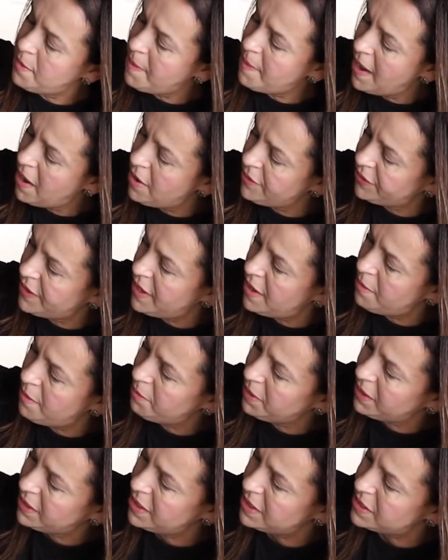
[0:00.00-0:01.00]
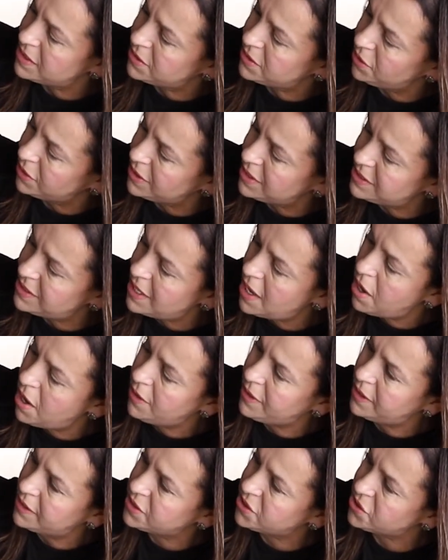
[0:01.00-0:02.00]
about them because you can
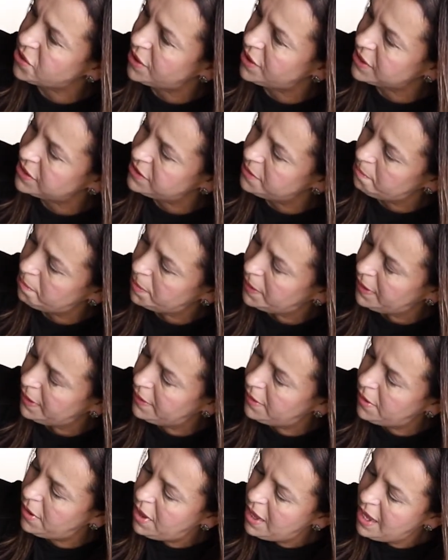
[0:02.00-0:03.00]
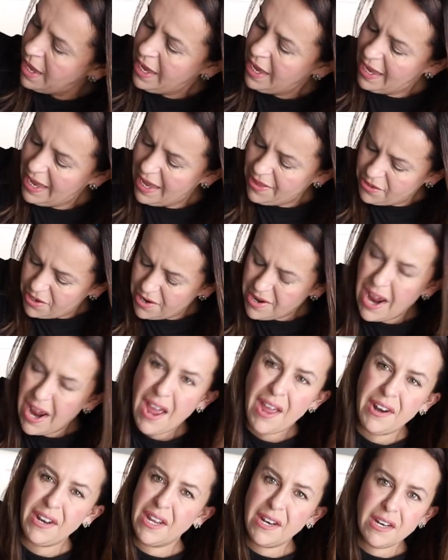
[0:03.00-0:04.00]
tell that it's starting to peel, and they're
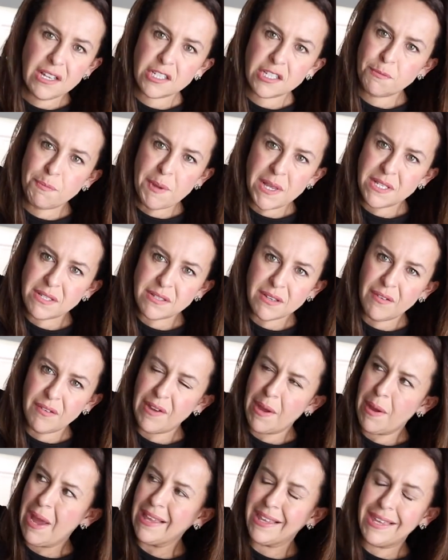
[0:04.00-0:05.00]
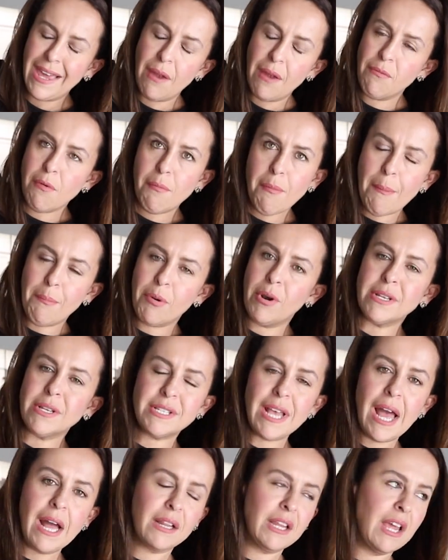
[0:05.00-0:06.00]
not inexpensive. I can't remember
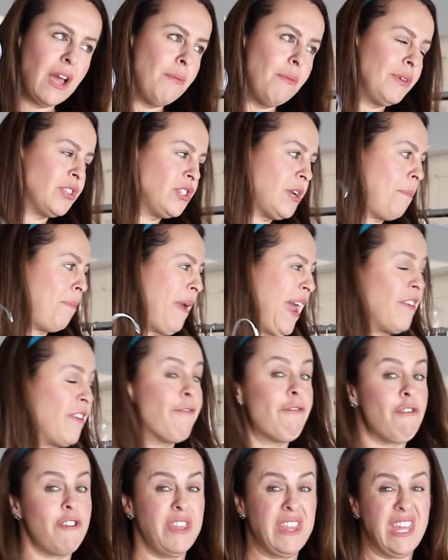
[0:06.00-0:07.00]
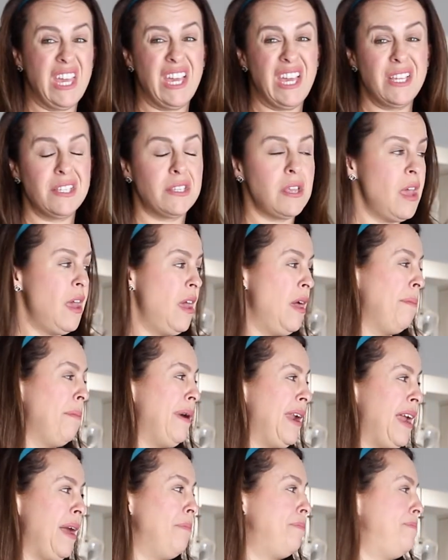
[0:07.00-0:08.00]
exactly how much I paid for these,
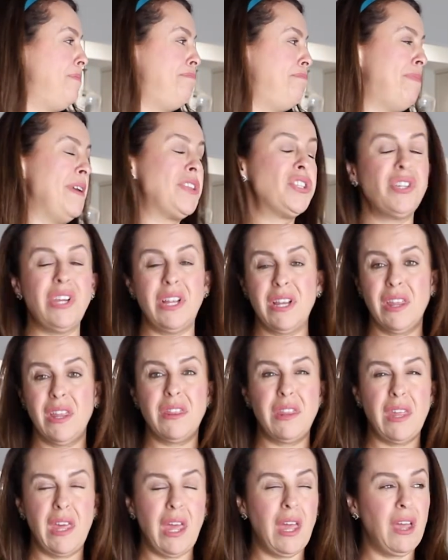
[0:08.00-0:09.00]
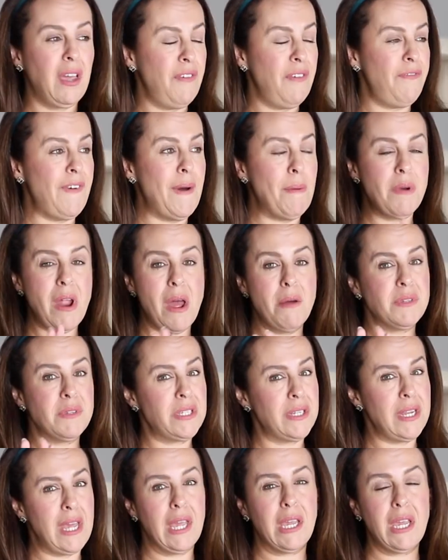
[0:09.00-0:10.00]
but I bet you anything, if I'm not
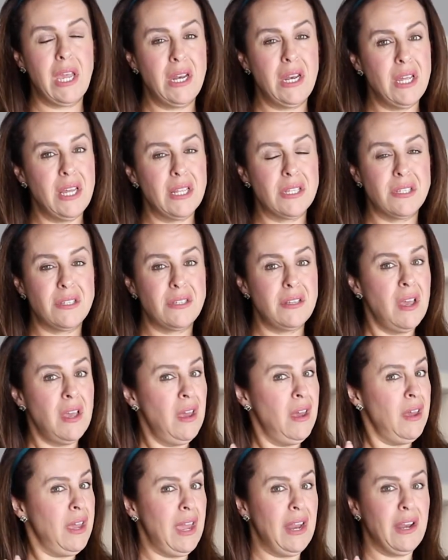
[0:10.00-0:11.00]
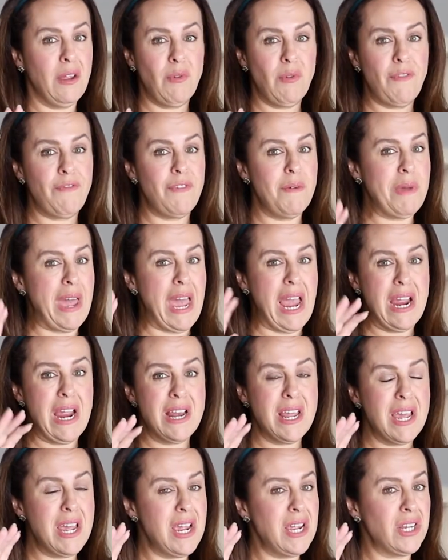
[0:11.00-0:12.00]
mistaken, it's anywhere from
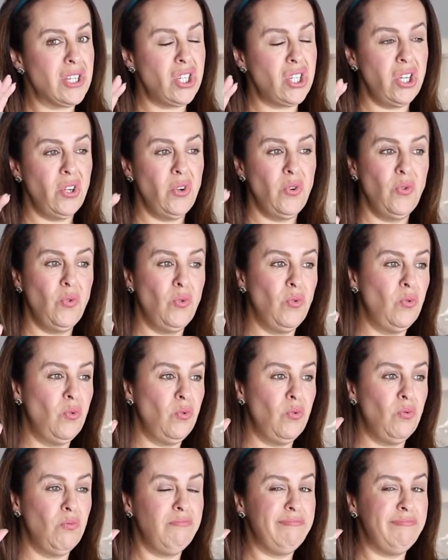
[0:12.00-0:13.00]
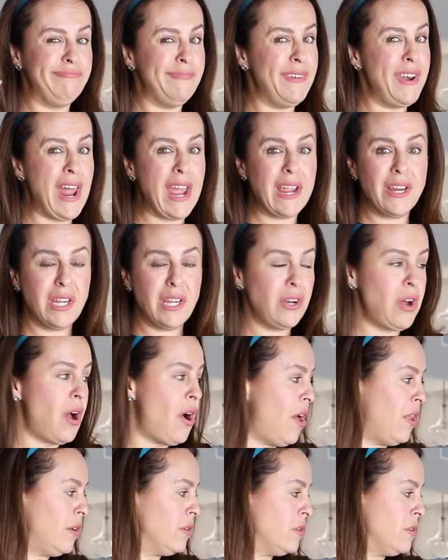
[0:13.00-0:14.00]
$80 to
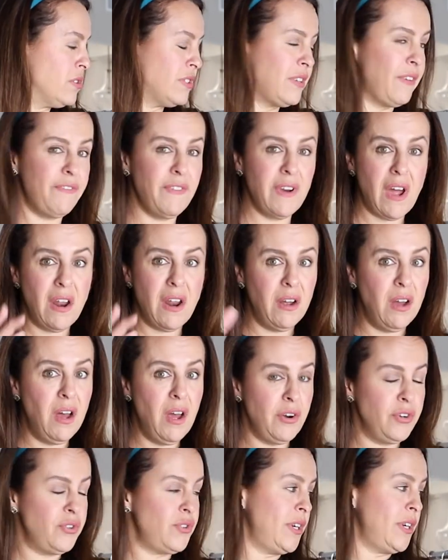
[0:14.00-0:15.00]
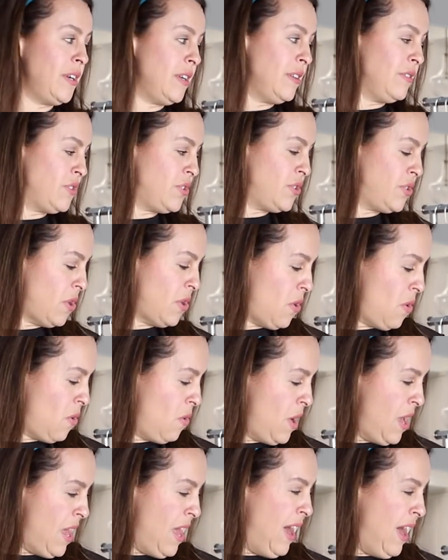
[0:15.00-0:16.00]
$90, if not $100. And
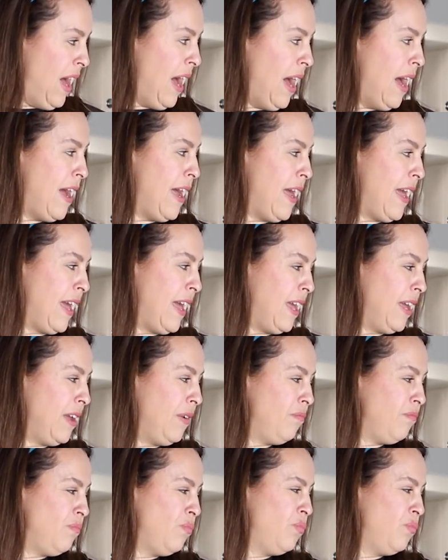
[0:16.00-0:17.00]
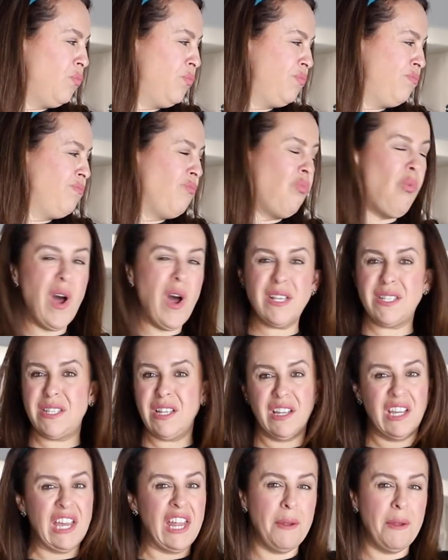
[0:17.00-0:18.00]
so I
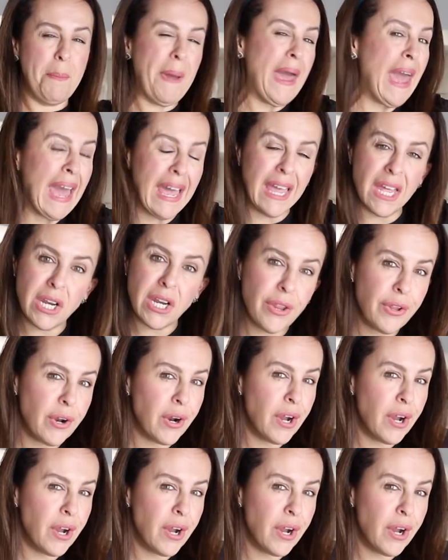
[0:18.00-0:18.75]
wasn't gonna pay another